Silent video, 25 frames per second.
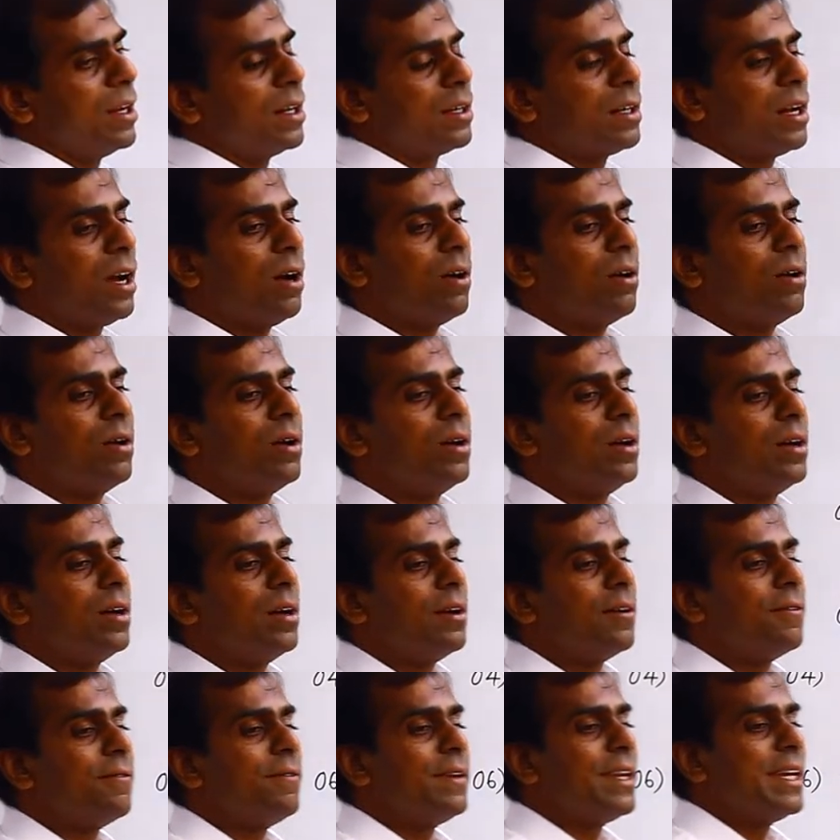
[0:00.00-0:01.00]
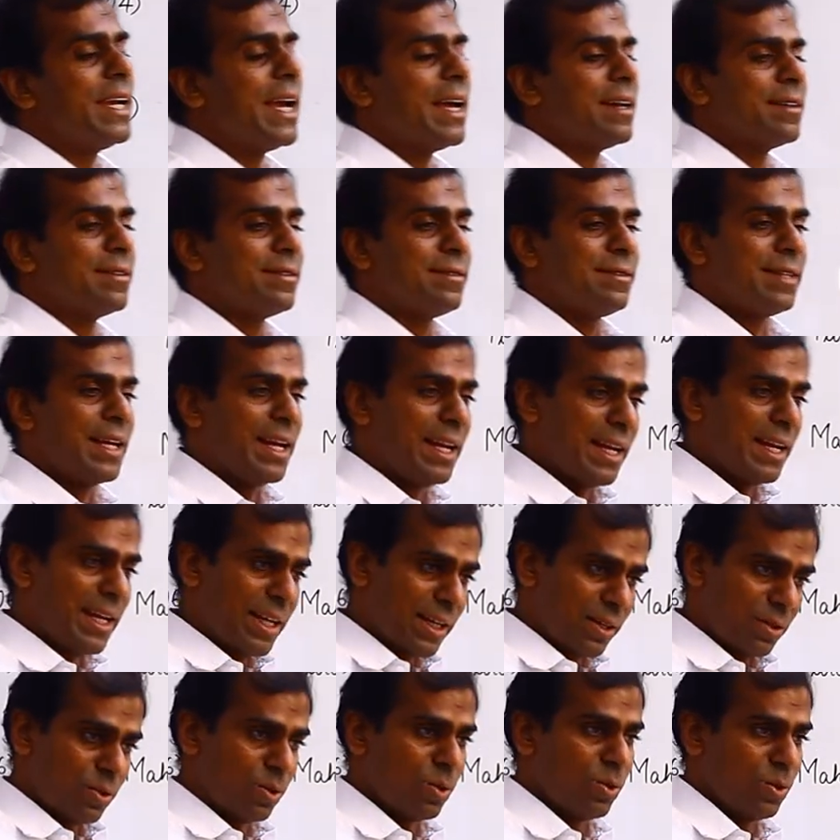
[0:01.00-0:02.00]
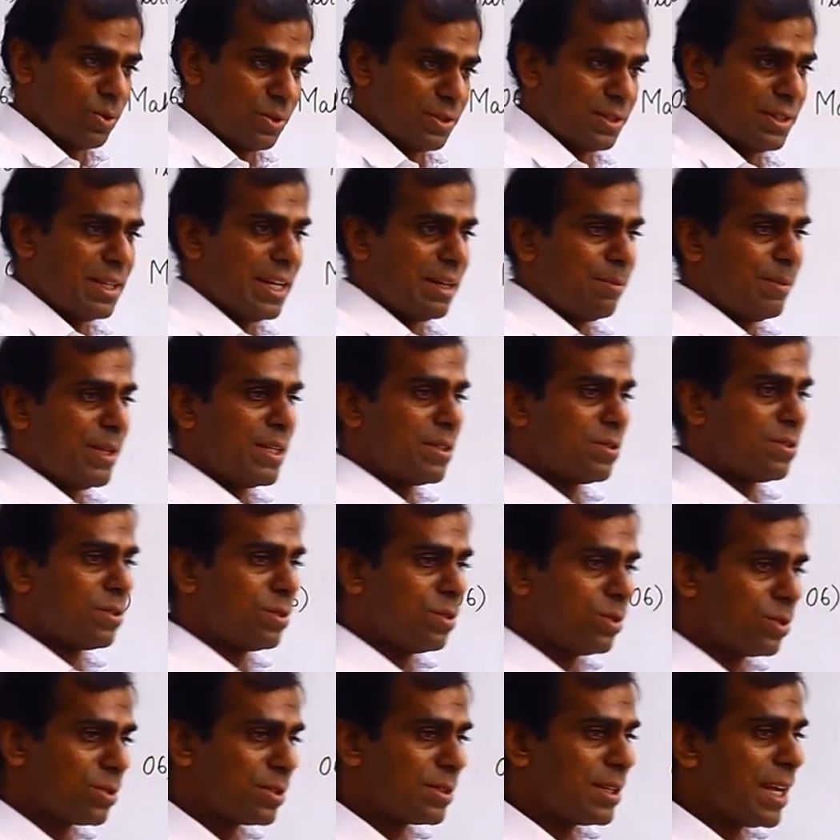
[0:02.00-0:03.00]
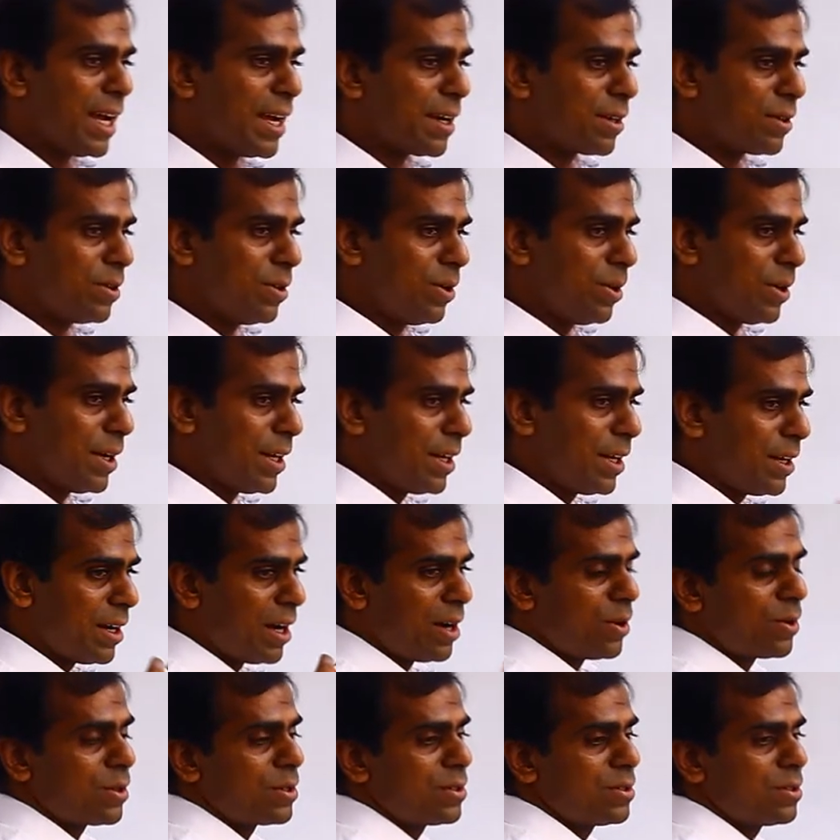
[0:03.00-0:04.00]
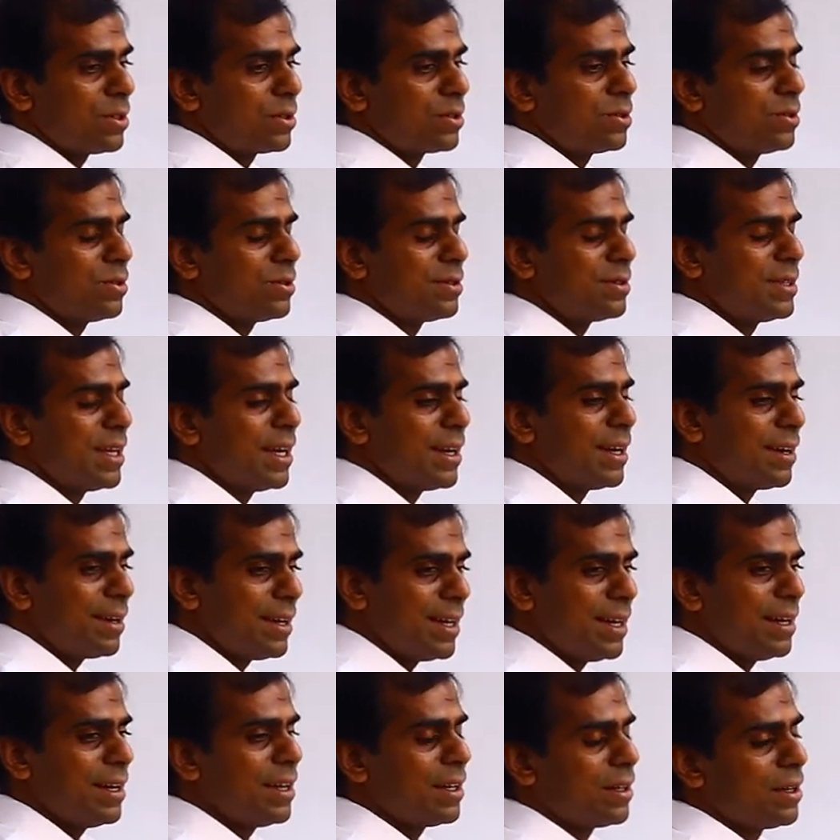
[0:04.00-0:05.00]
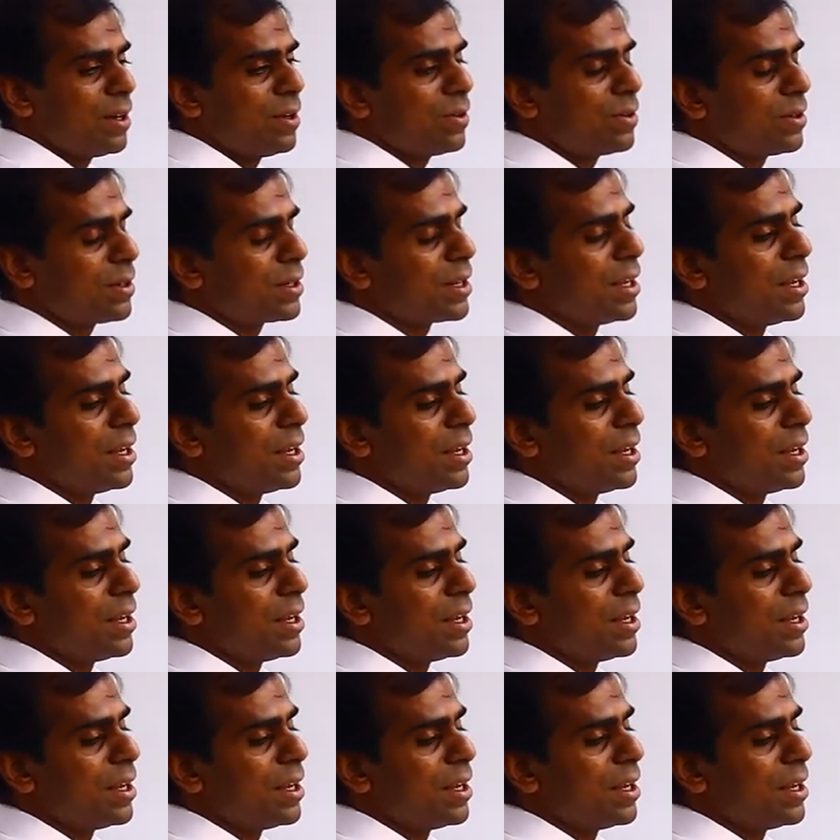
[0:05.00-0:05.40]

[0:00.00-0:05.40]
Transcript: Now, we are selling goods, that means goods are going out, so goods are real account.